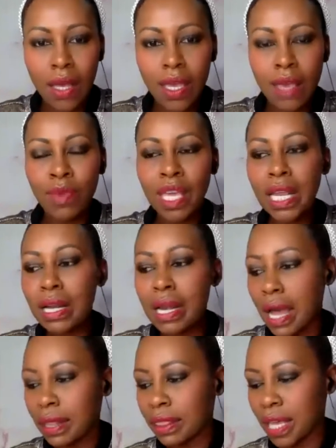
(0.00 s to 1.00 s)

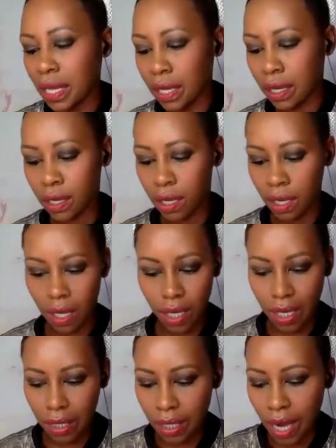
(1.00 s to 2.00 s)
immediately I think,
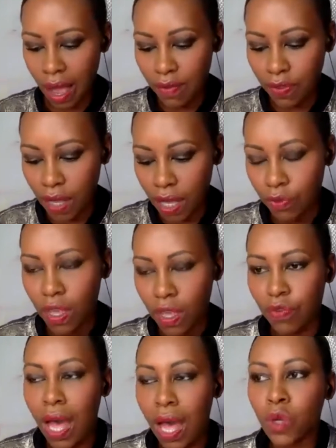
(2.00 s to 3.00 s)
Clive,
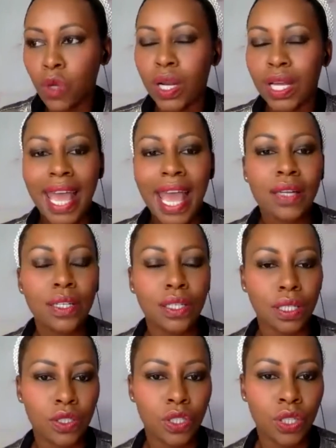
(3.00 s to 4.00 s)
if I'm not a
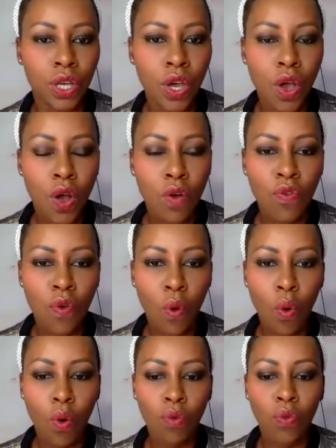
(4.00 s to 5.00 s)
candidate
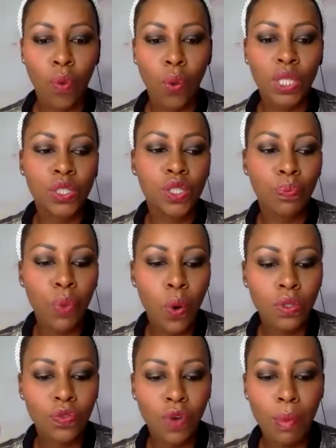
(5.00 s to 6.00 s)
for the
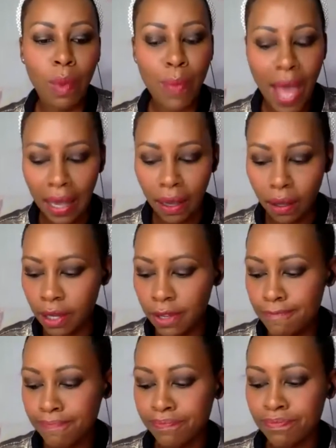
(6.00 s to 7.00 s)
support from a bank,
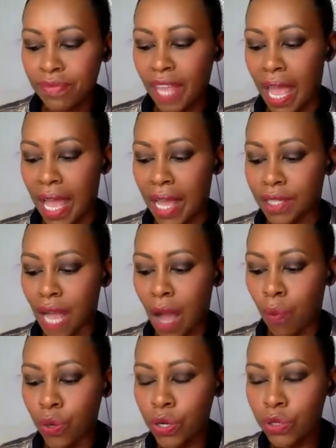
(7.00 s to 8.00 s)
and I
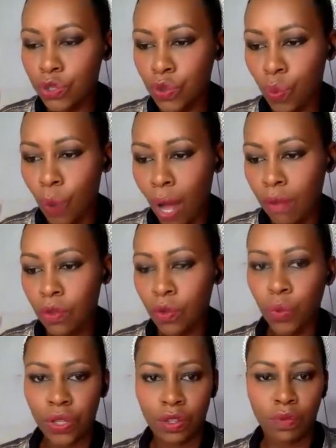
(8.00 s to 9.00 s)
wouldn't do well
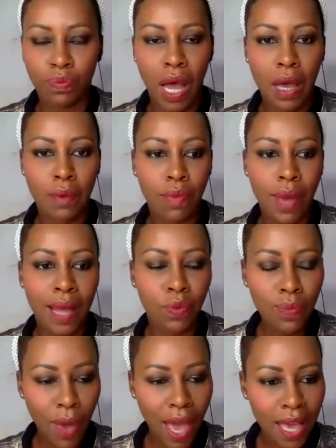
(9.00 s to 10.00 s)
with my
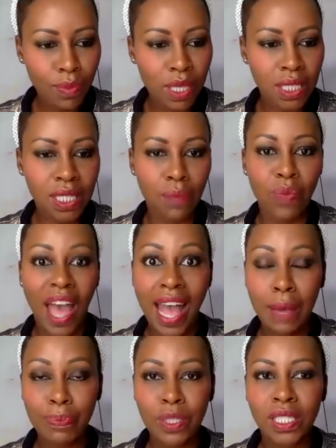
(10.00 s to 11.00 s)
repayments, and
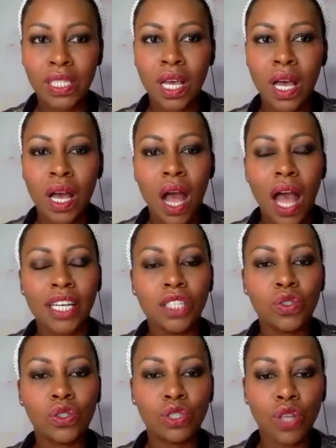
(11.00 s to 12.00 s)
perhaps I
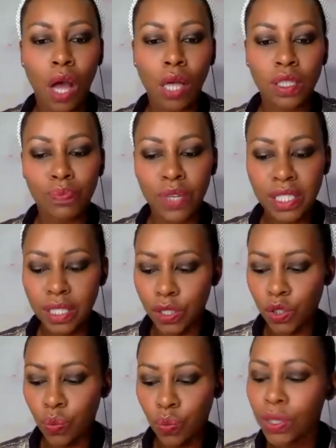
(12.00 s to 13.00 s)
need to start a
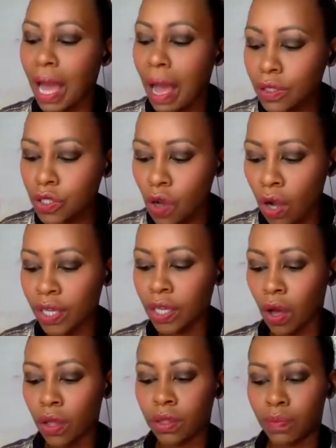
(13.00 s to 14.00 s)
business without
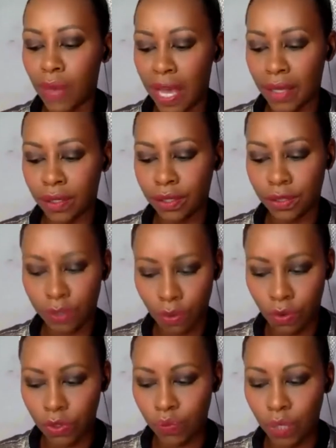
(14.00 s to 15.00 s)
knocking on the bank's
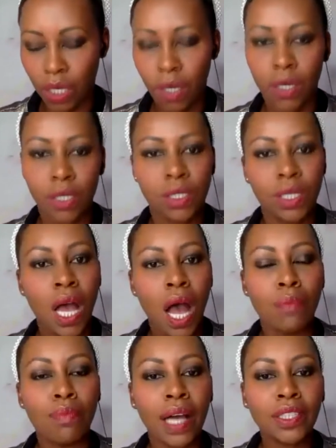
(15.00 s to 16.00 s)
doors because
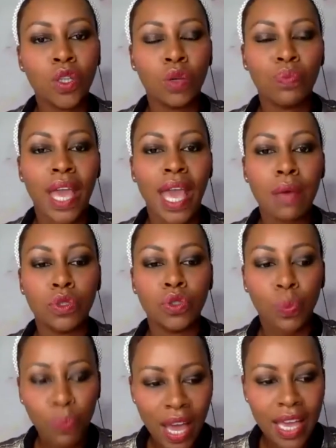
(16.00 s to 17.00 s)
I might not be able
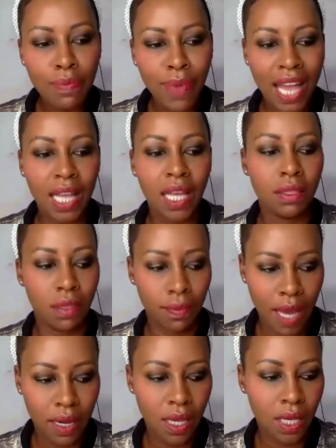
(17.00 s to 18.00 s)
to pay back the
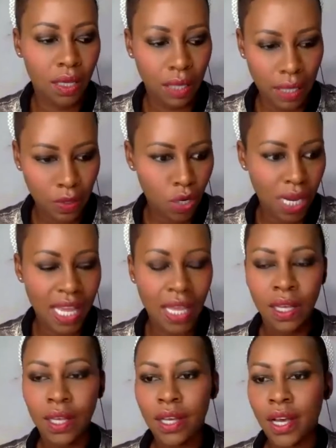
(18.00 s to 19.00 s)
money, literally.
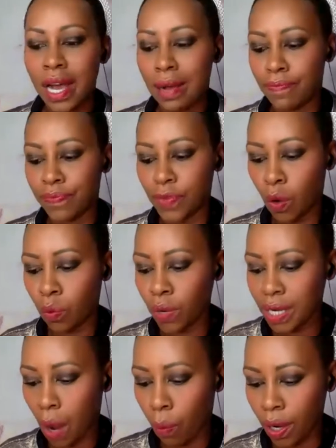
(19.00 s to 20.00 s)

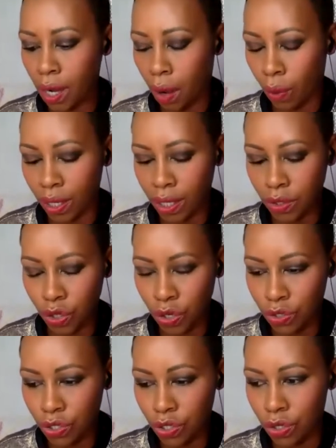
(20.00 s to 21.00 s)
Orit, I want to
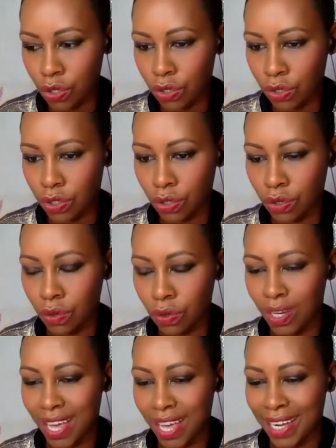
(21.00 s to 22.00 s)
turn to
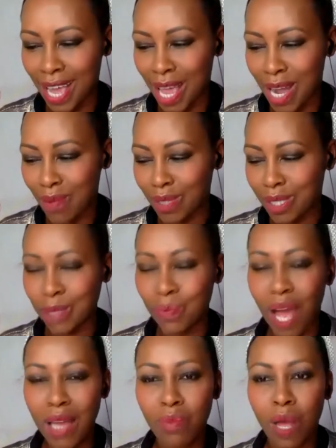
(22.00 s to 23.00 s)
and I'm
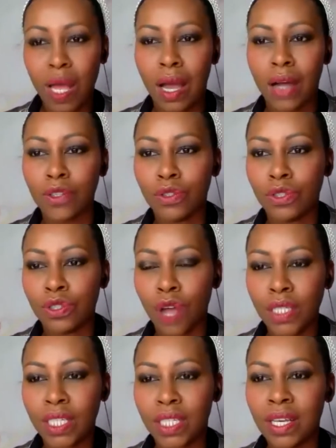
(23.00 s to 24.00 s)
inspired by how you
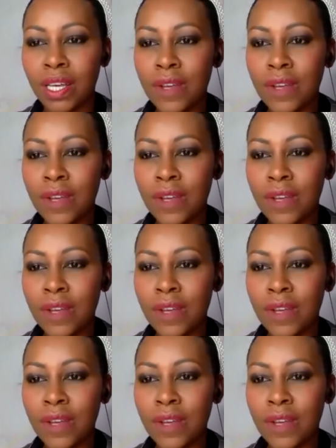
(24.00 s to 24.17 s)
started.